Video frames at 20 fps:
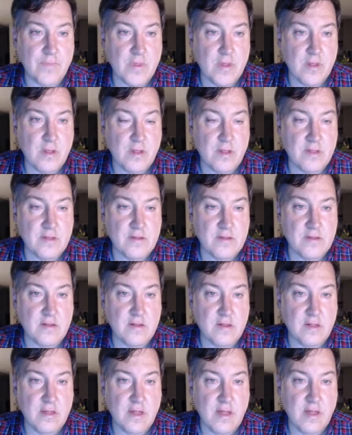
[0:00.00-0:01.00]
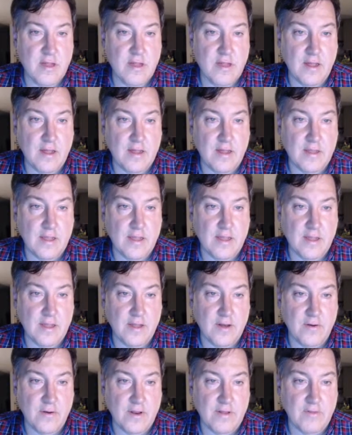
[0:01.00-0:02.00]
Let's see. I
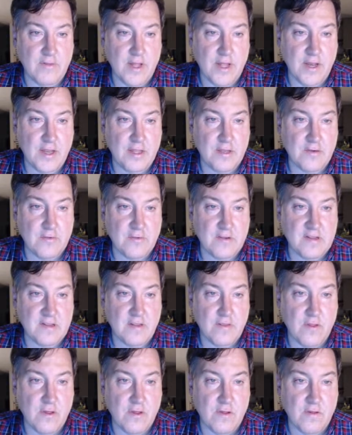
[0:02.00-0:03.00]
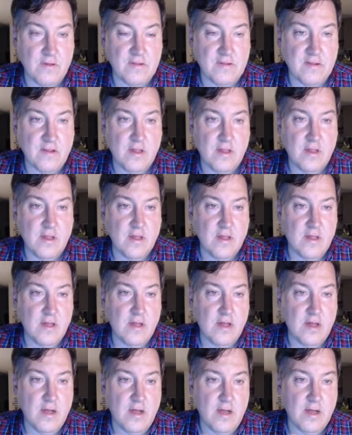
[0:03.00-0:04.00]
don't have a lot of interest in those.
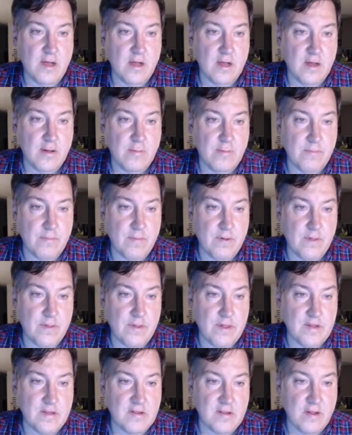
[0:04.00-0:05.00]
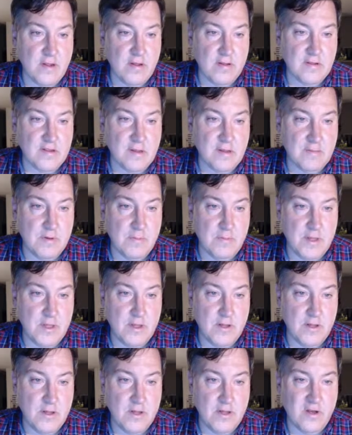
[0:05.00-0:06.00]
These all seem to be
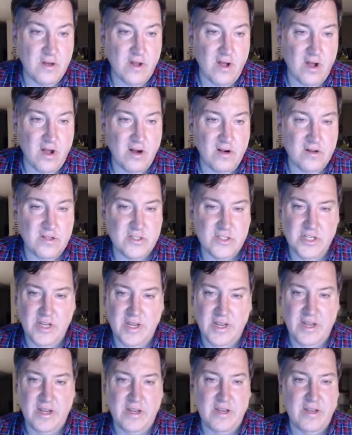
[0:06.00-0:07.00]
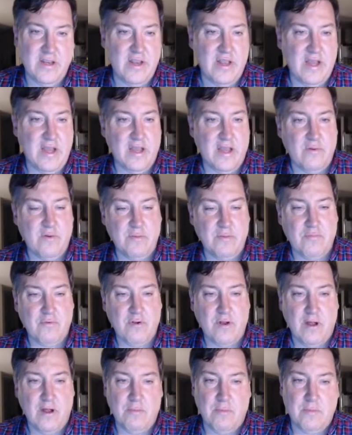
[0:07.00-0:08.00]
good. Archain, I would
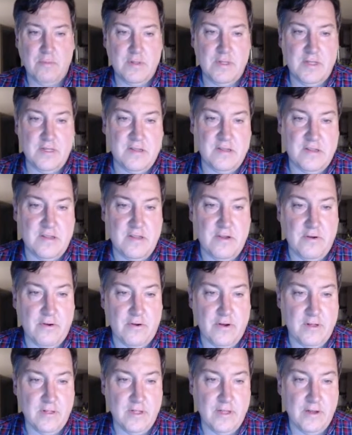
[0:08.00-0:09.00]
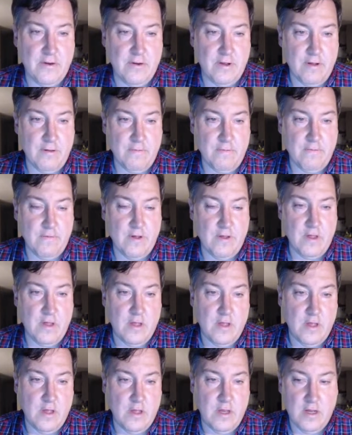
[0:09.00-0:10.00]
probably steer clear of.
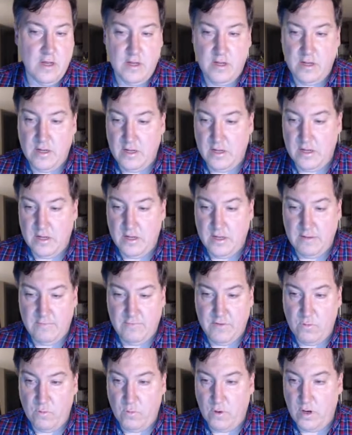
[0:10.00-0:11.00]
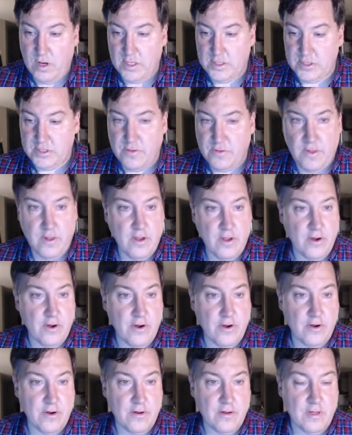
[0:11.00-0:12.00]
If you watch
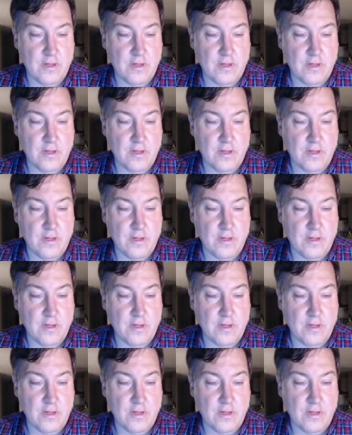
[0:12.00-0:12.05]
their,